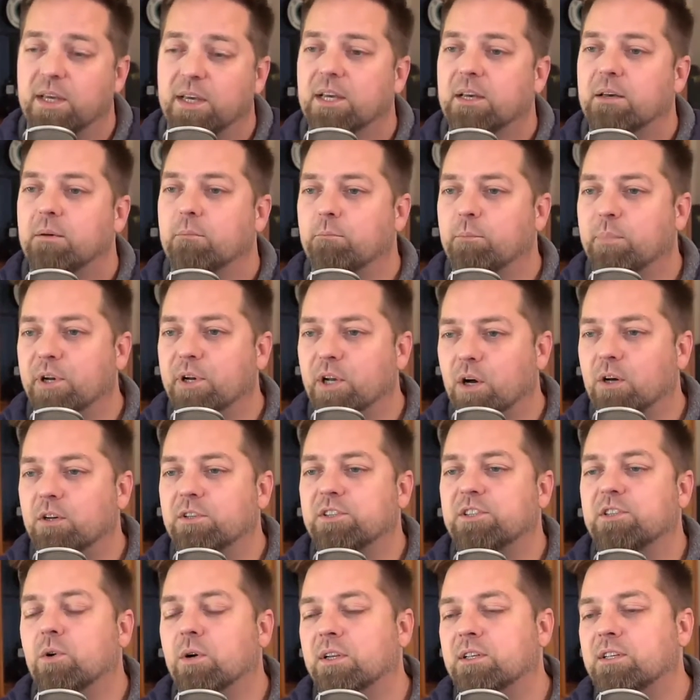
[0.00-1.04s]
But
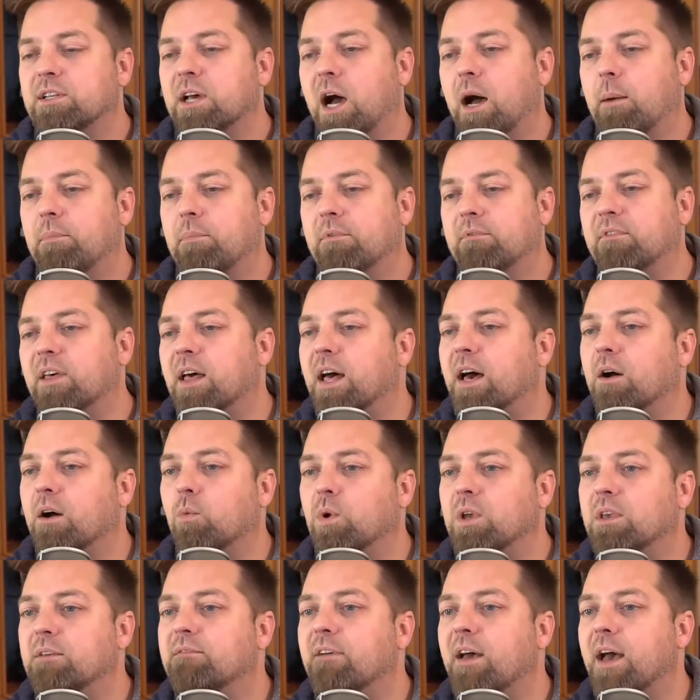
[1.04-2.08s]
also on top of that,
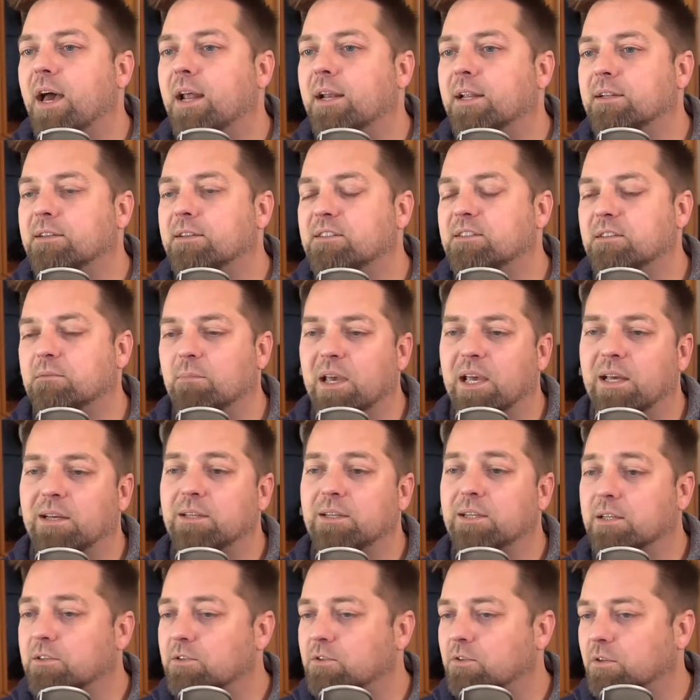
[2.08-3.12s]
we've added
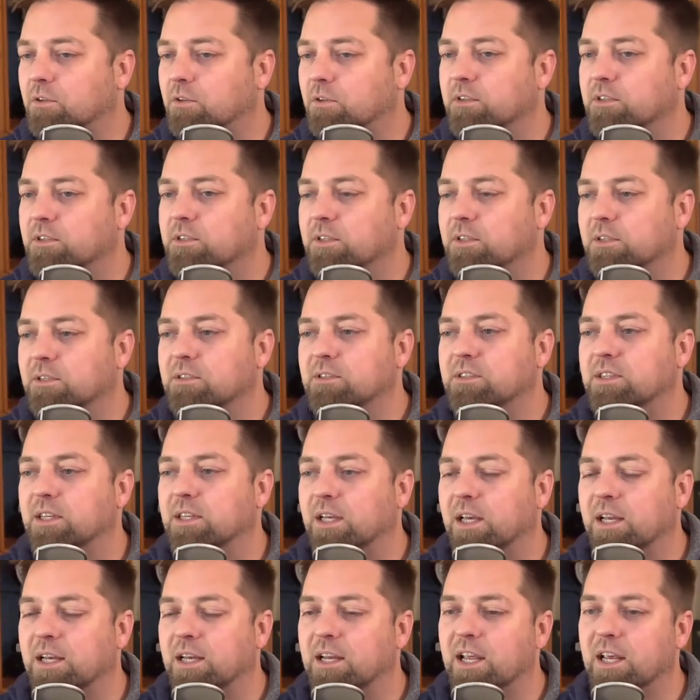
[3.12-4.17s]
semantic services
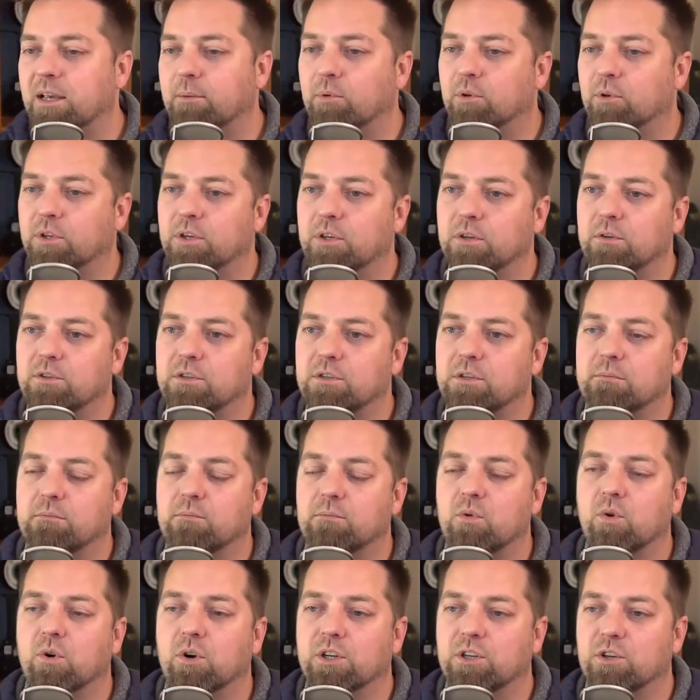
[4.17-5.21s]
that enable you to
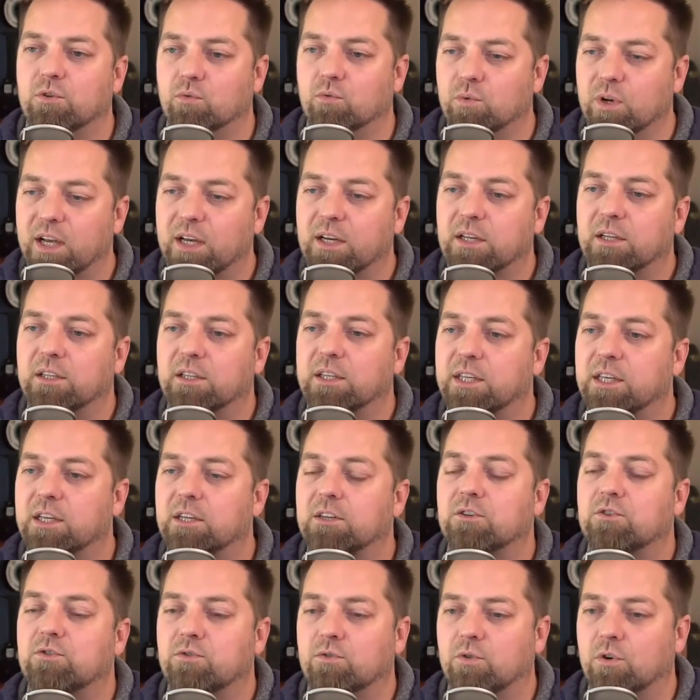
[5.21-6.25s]
more directly
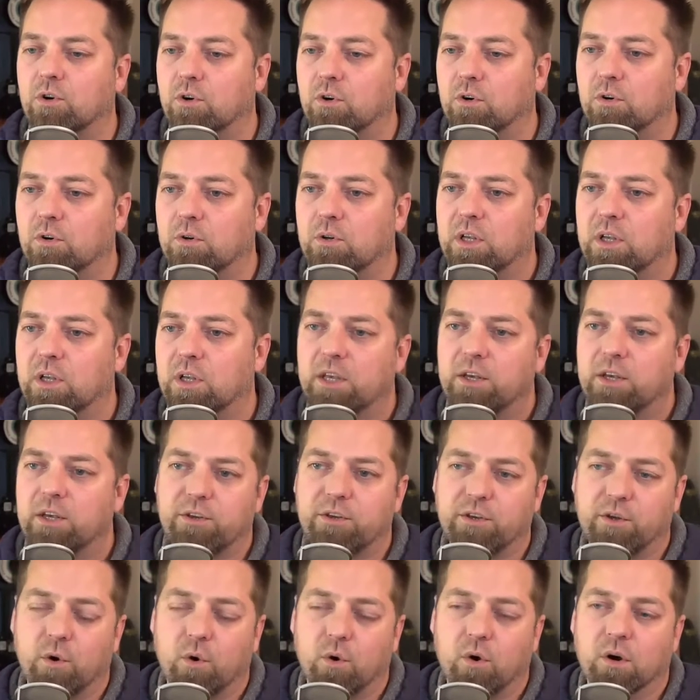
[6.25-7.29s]
control
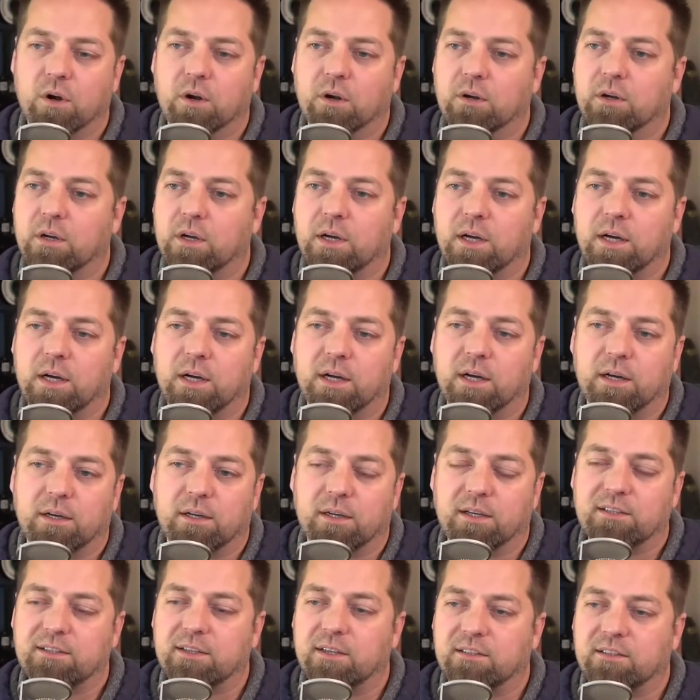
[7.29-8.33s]
your
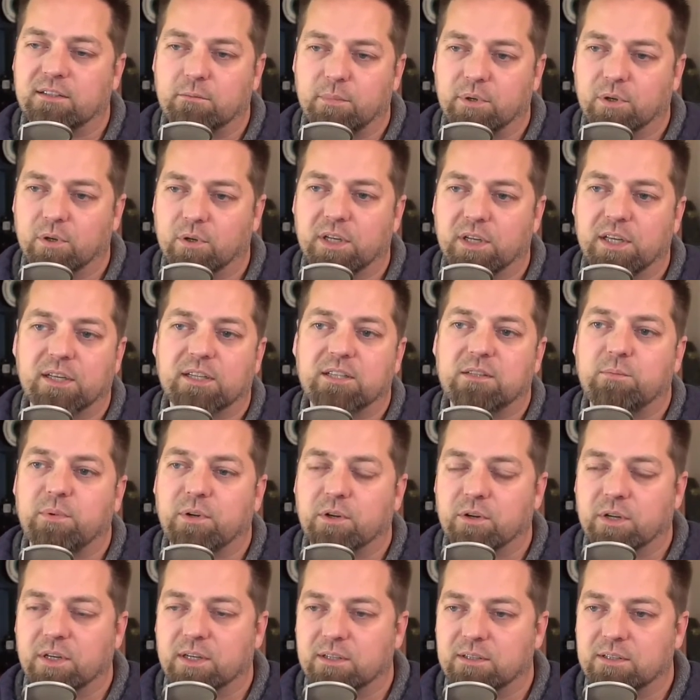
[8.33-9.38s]
accessibility
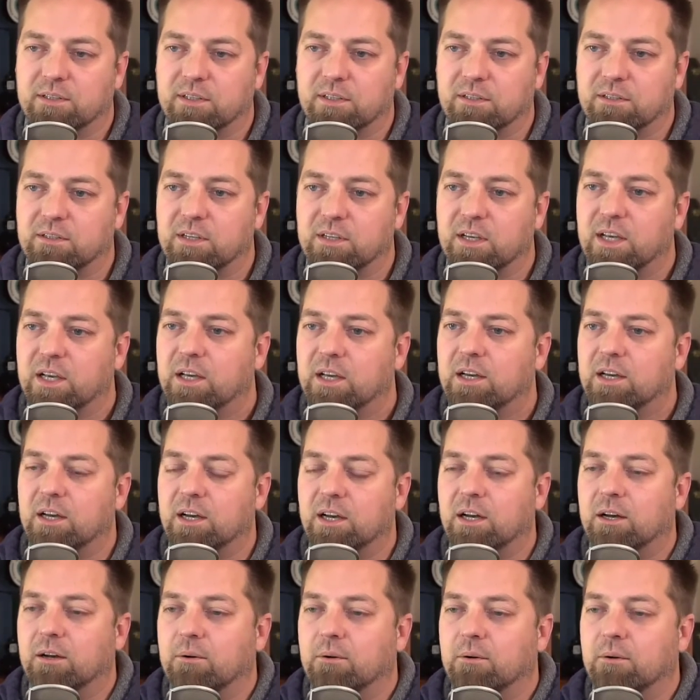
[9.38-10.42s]
experiences,
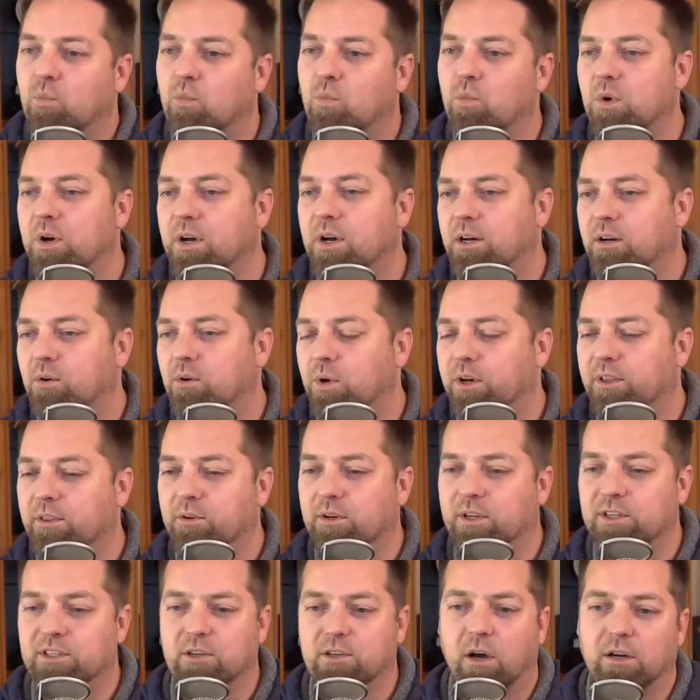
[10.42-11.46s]
whether
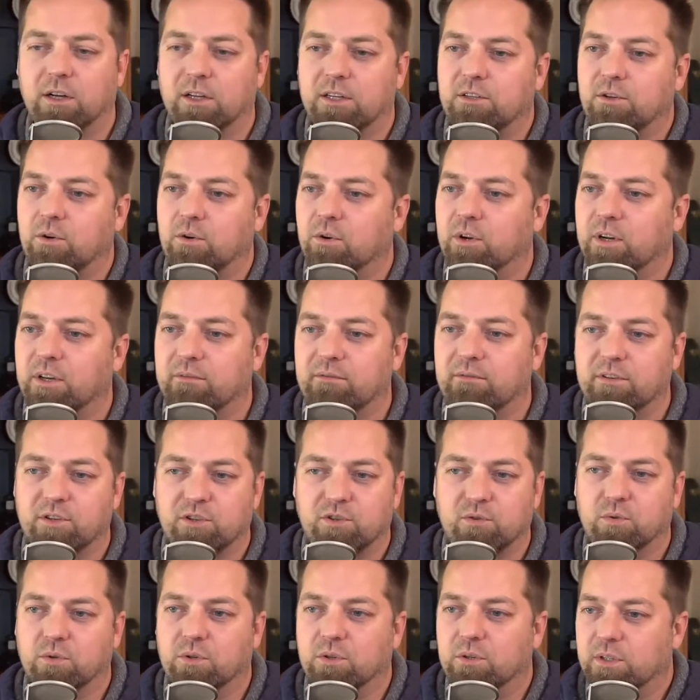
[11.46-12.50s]
it's auditory,
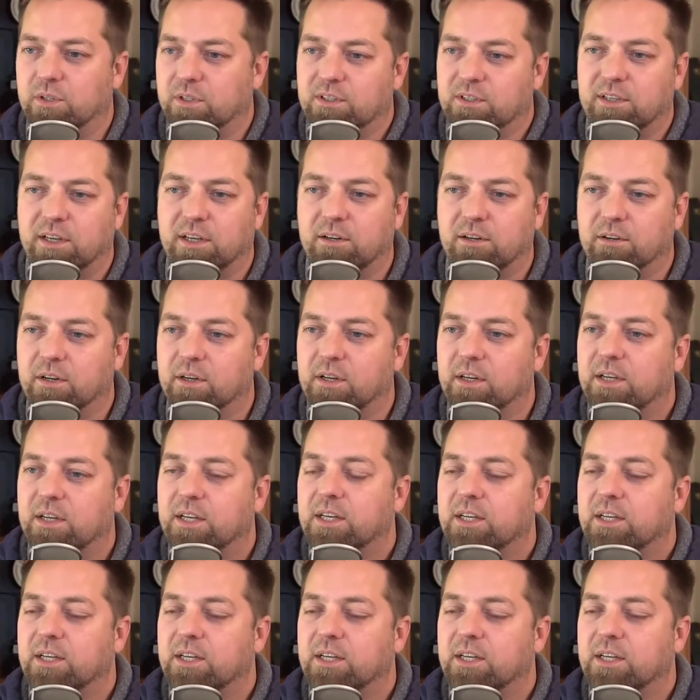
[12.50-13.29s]
visual, etc.